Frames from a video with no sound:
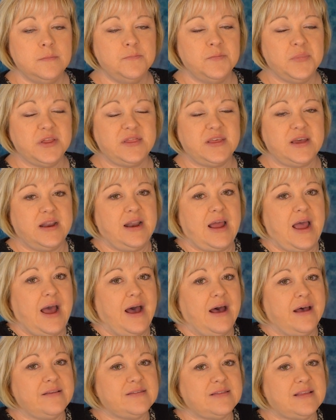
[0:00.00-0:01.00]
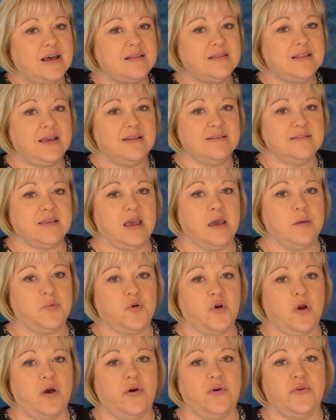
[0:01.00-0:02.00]
but then as that landscape
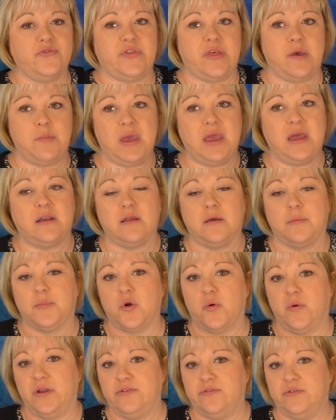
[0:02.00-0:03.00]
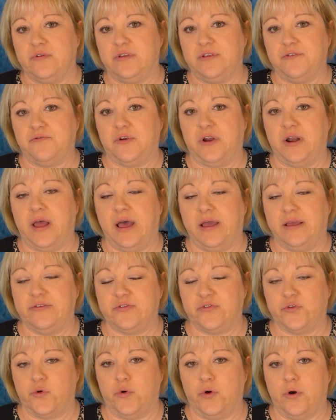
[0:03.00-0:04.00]
grows, they may end up going to a different high
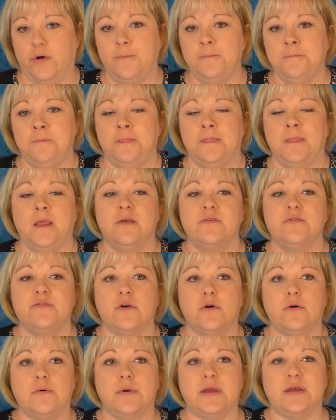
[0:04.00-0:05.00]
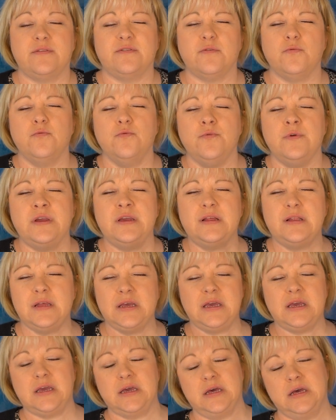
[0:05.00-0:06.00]
school. So it's a
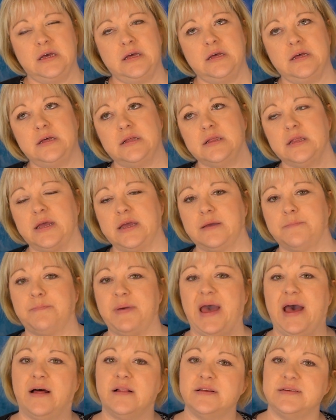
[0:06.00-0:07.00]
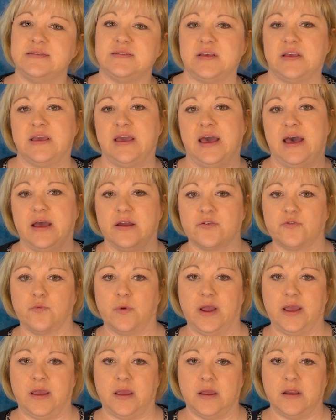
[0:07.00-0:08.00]
really like balancing act,
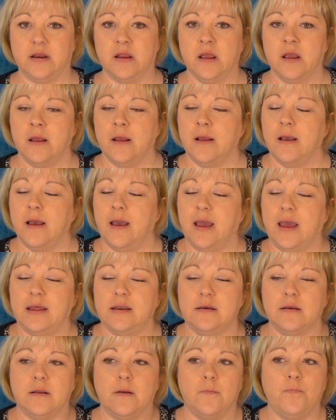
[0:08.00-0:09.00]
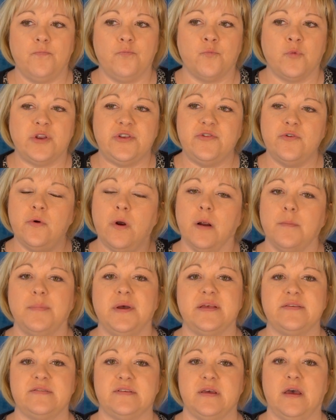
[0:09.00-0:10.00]
right? And we do our
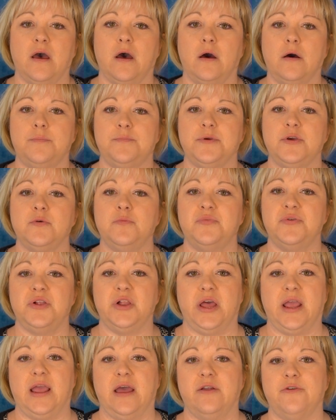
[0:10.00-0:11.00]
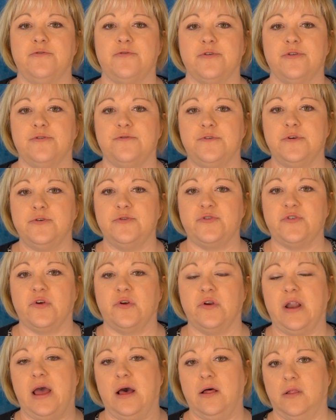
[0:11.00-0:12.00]
best to help you plan for the future
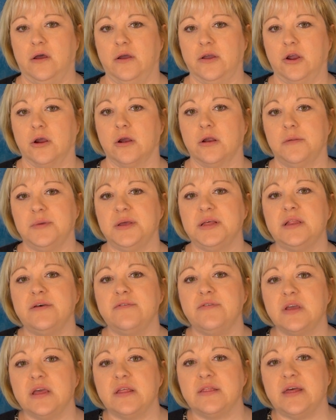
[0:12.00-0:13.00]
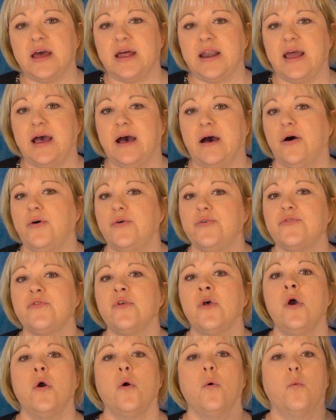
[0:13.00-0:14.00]
and how long you're going to be living in that house.
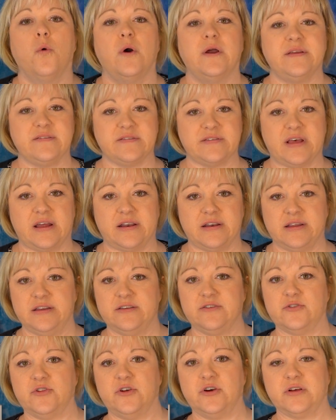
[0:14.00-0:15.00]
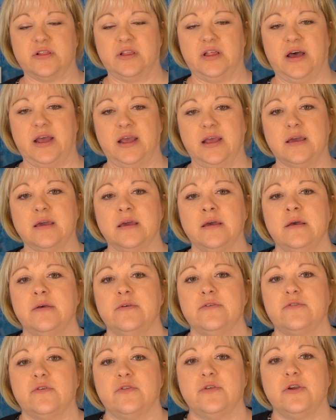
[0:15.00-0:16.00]
What does that need to look like
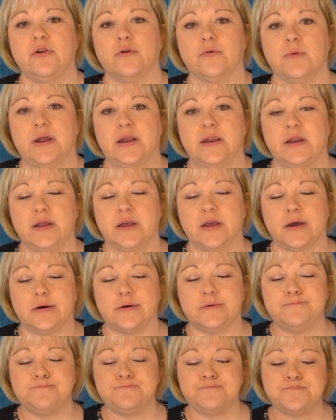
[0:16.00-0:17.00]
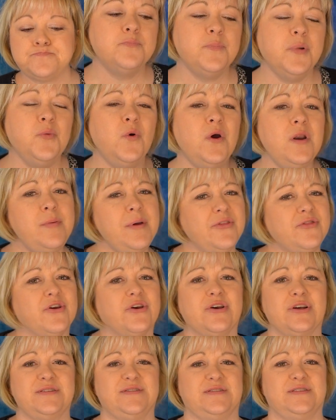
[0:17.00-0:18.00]
so that you're ready to go? But what about the
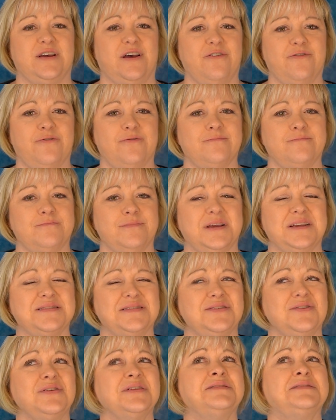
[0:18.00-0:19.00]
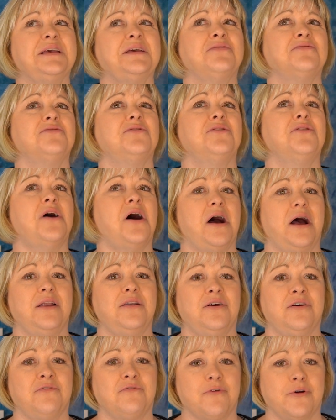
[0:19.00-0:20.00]
good stuff? Because there is a
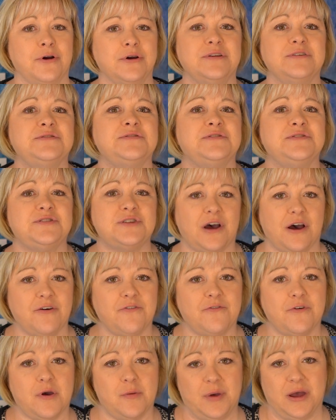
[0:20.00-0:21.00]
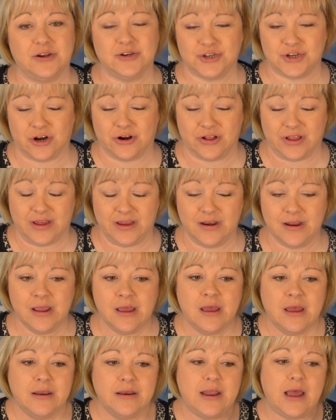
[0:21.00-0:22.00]
lot of good stuff about Charlotte.
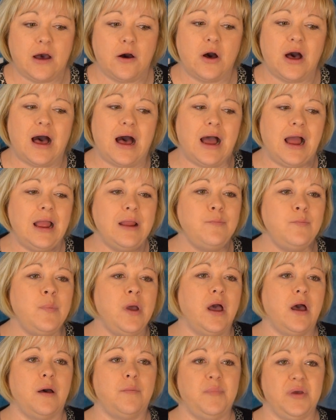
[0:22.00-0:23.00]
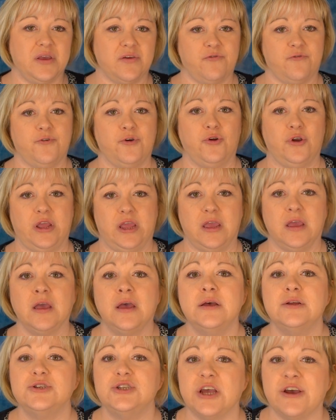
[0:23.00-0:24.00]
Now, I'm a big foodie.
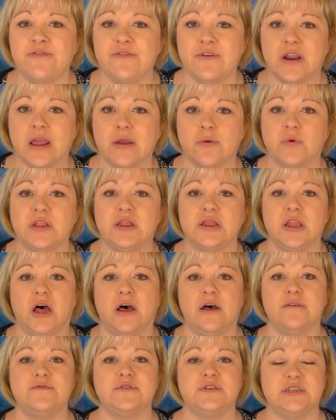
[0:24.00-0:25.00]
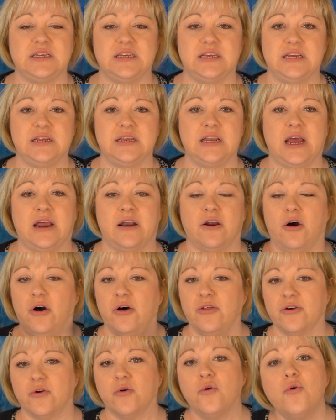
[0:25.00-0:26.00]
Jeff and I, we love to eat at all
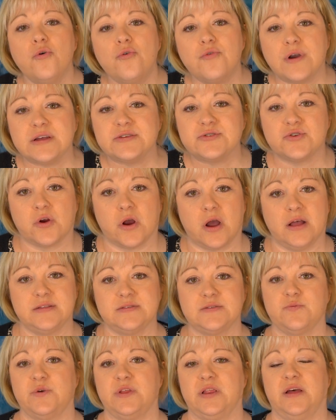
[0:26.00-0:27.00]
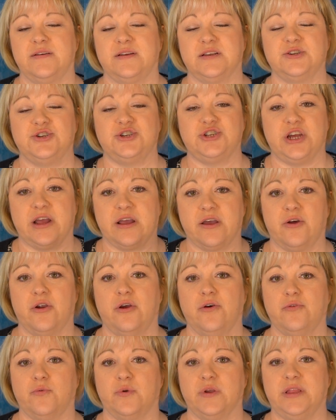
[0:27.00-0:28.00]
the cool restaurants. We like to check out
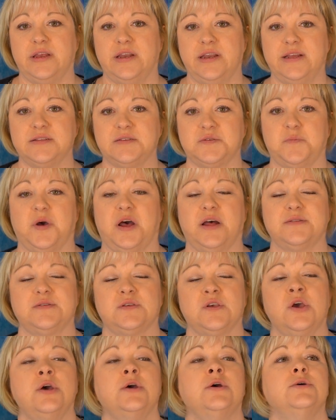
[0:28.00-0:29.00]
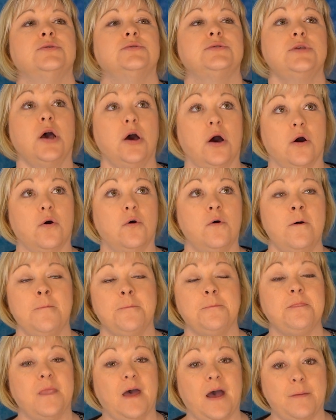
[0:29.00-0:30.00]
all the really neat spots. So,
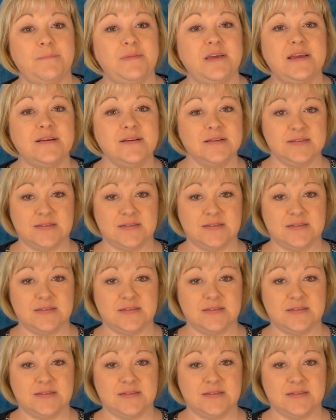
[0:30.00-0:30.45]
that being